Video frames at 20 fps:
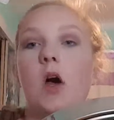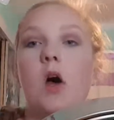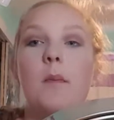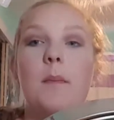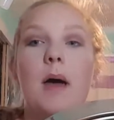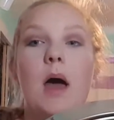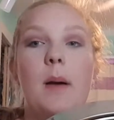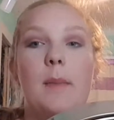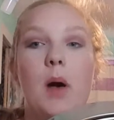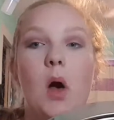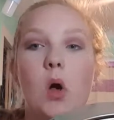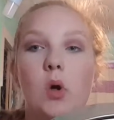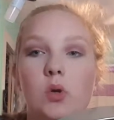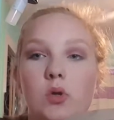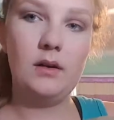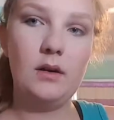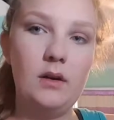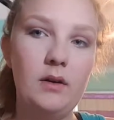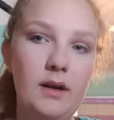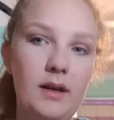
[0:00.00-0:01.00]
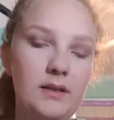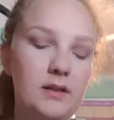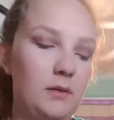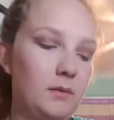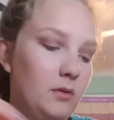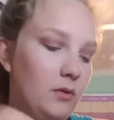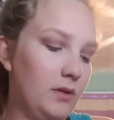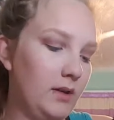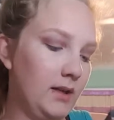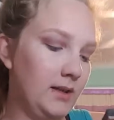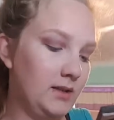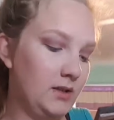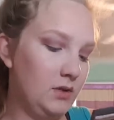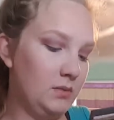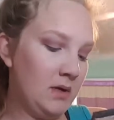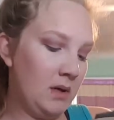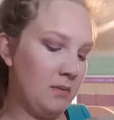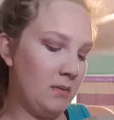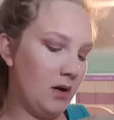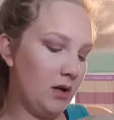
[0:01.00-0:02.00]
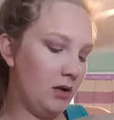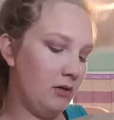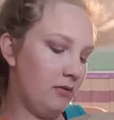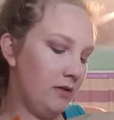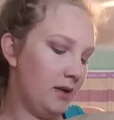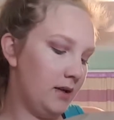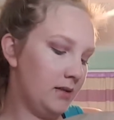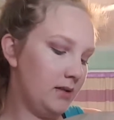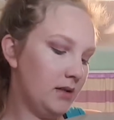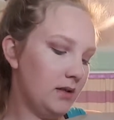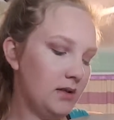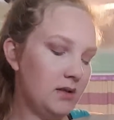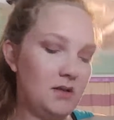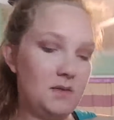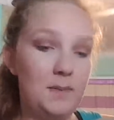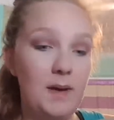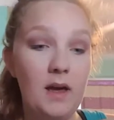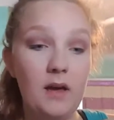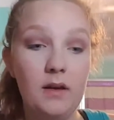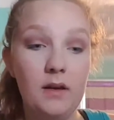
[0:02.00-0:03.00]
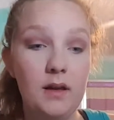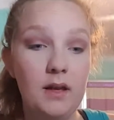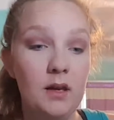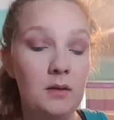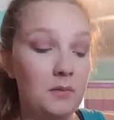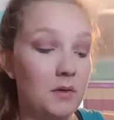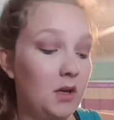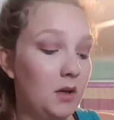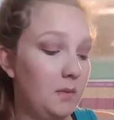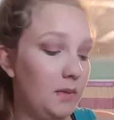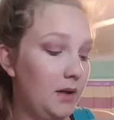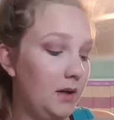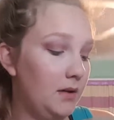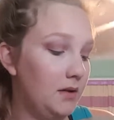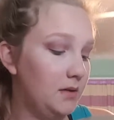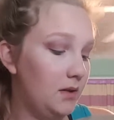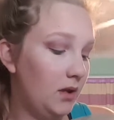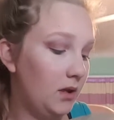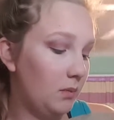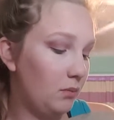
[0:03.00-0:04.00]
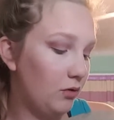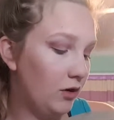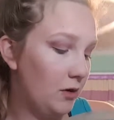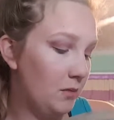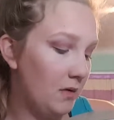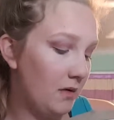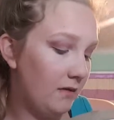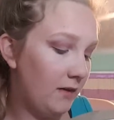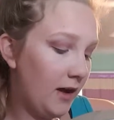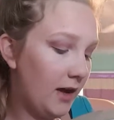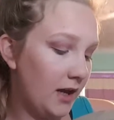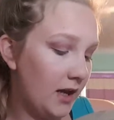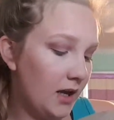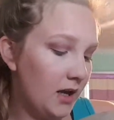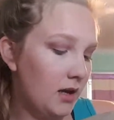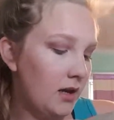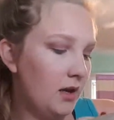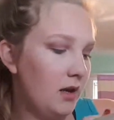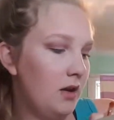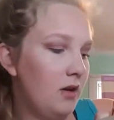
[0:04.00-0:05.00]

on my eyeball. Okay, so I'm going into my Modern Renaissance palette, and I'm going to be using Primavera,